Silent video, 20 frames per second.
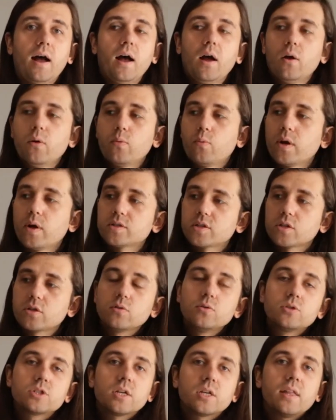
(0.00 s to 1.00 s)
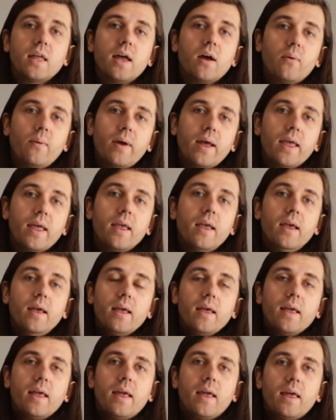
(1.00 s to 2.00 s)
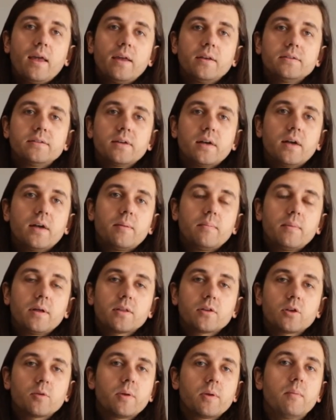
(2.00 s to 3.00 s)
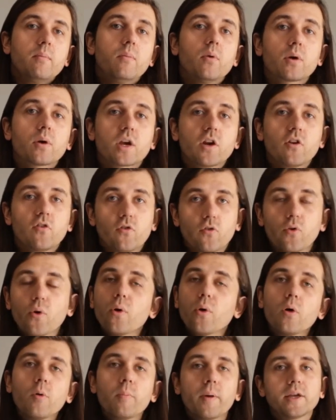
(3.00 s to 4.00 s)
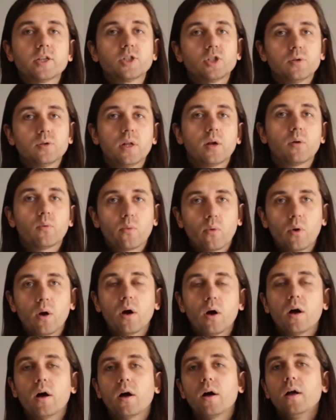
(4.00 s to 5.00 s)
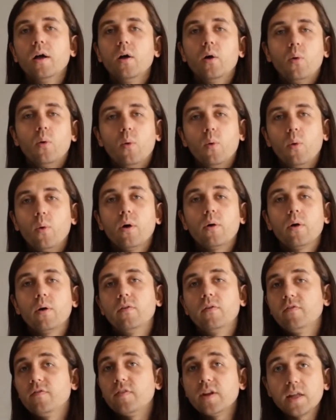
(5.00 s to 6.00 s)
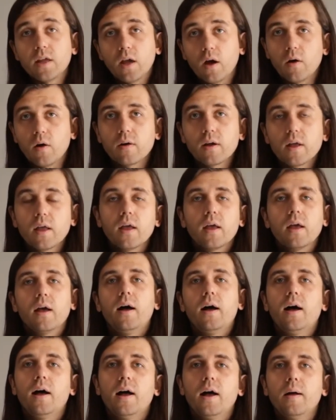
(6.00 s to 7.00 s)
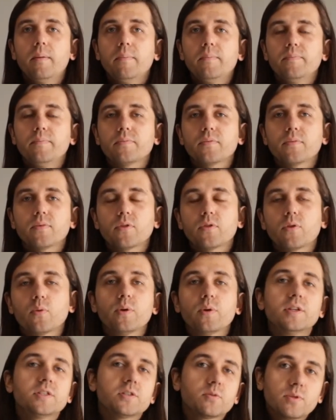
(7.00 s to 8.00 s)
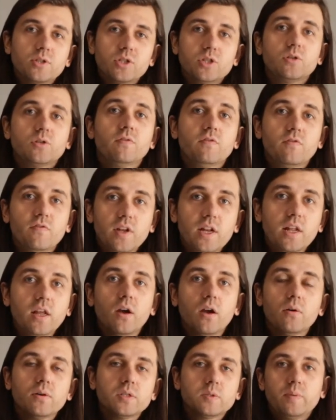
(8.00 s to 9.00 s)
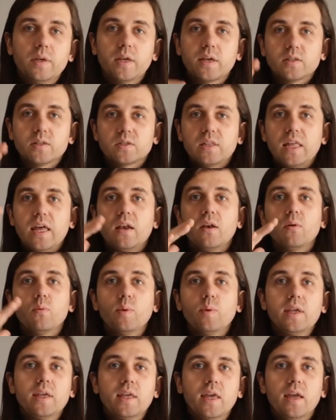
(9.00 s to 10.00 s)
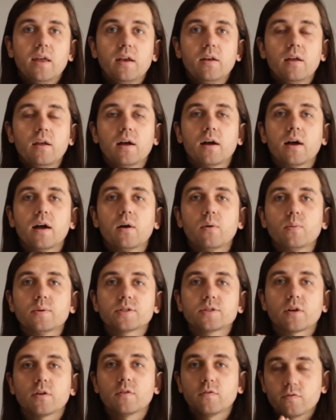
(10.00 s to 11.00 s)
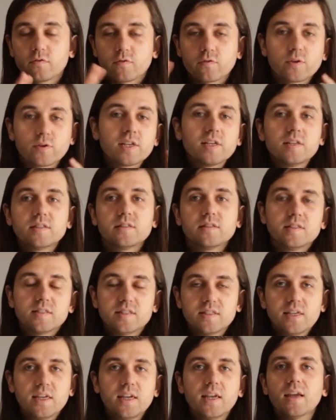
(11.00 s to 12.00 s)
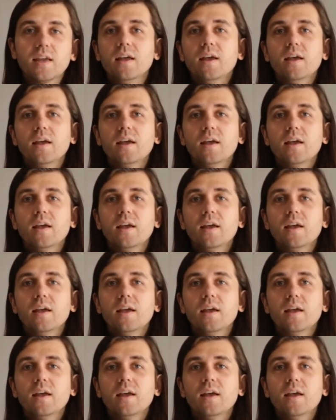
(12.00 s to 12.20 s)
resolution that way, and a little bit more control by shooting RAW or video. The reason we shoot video is because then we can what's called freeze the seeing.